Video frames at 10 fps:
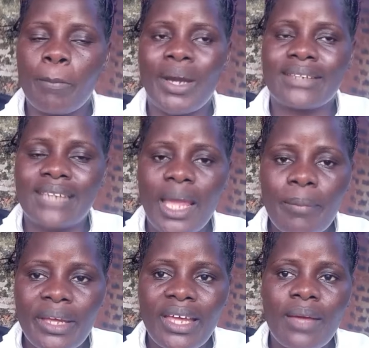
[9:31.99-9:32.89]
But
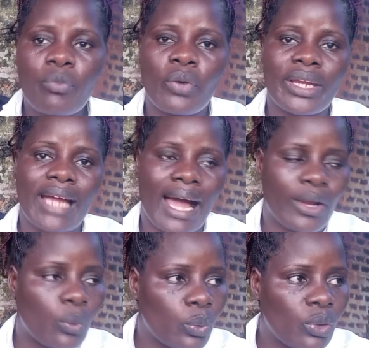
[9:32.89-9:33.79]
time came when
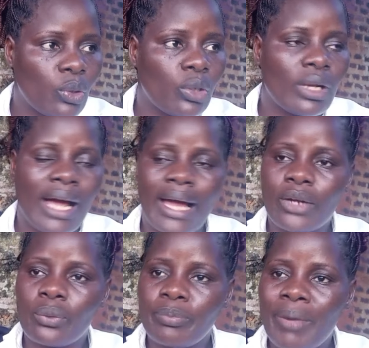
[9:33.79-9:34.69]

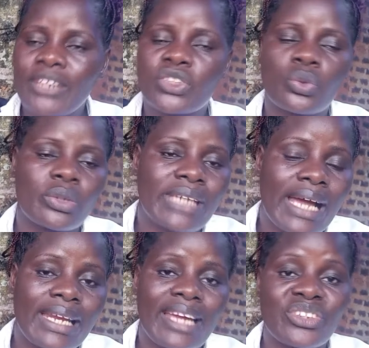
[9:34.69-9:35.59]
birds could
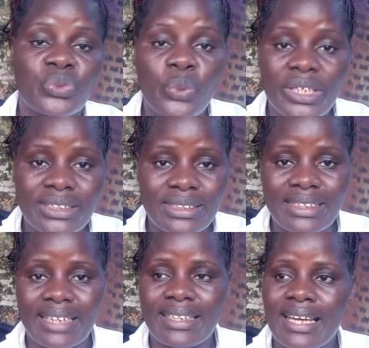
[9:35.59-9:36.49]
die like 20
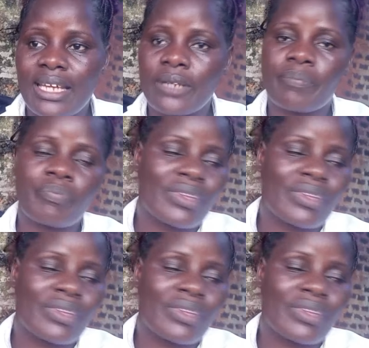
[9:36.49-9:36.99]
in a day,